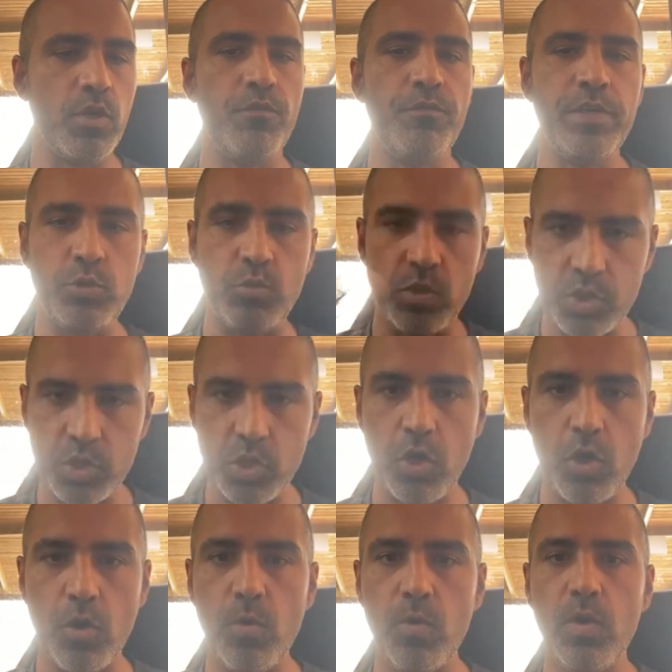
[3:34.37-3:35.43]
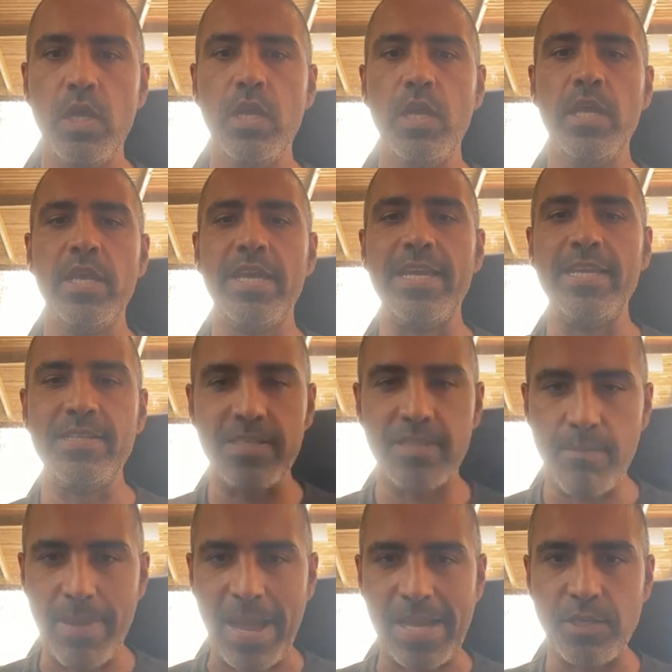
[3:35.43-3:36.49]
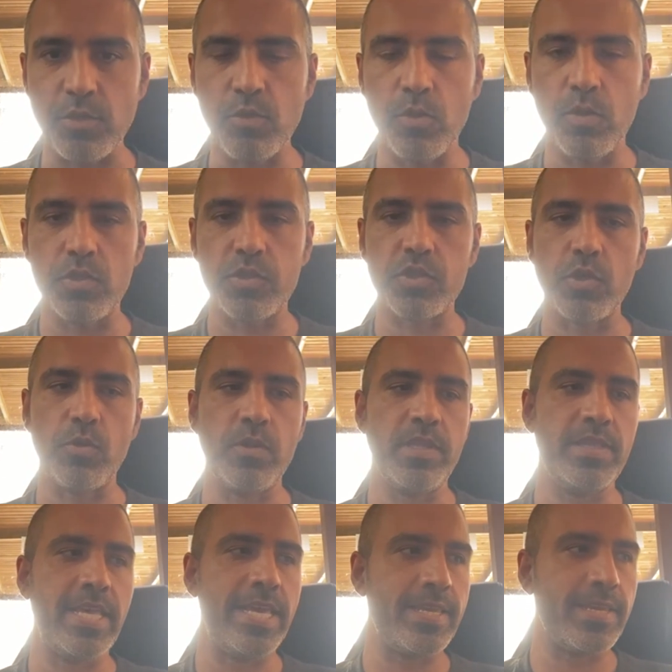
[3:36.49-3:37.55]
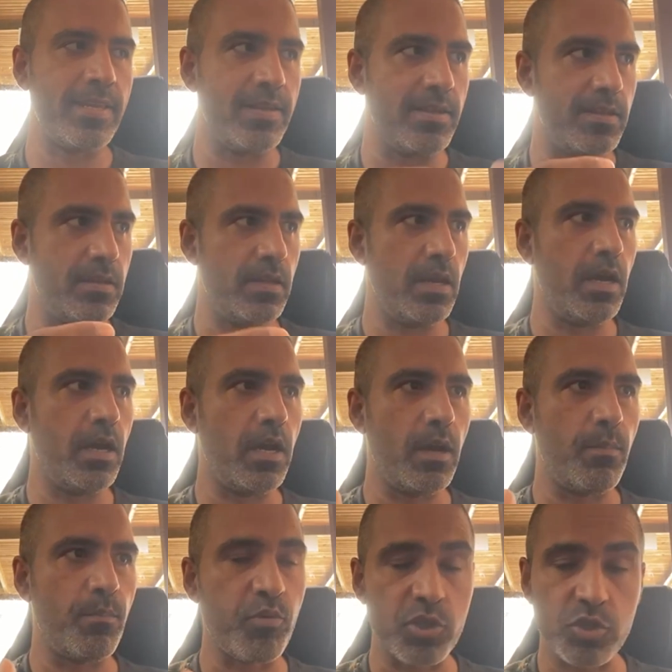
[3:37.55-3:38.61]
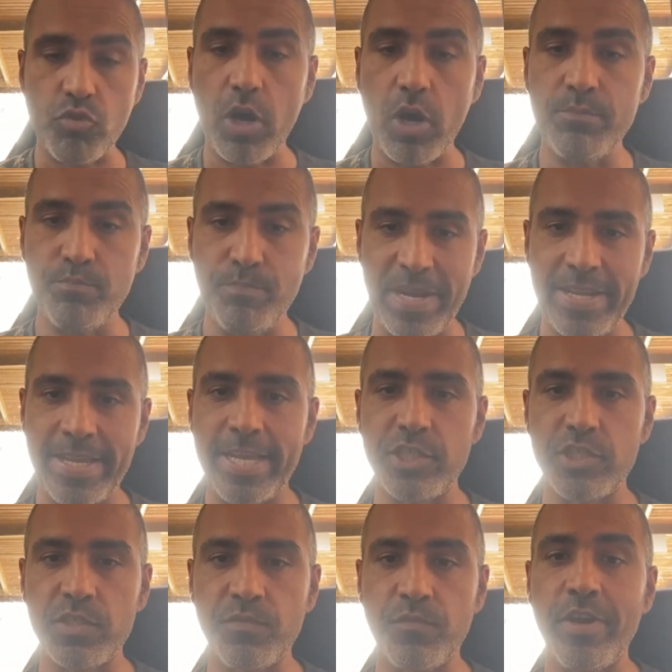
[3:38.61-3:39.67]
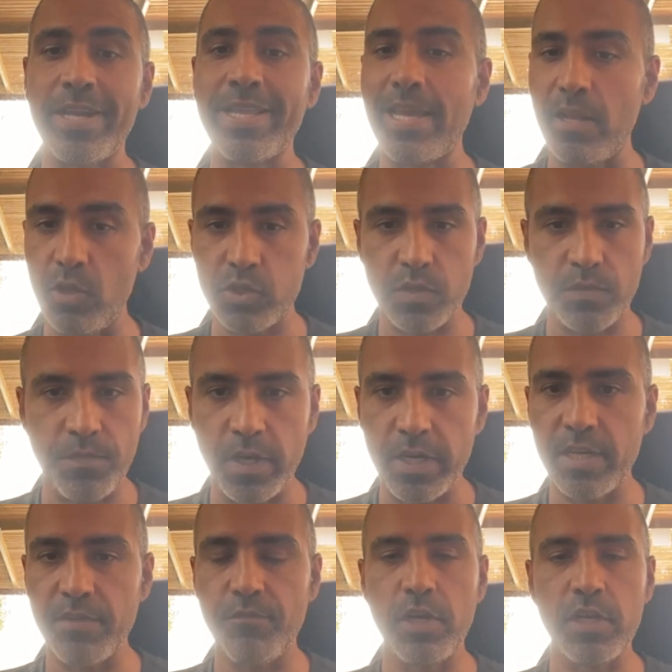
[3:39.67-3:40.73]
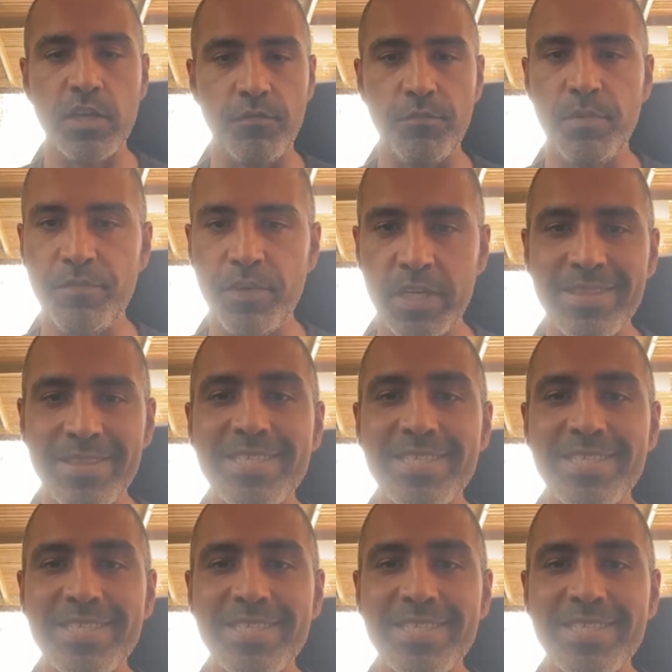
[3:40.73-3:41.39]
Visual Snow into the manual so that they can prescribe medications for it and get lots of funding for it, government funding.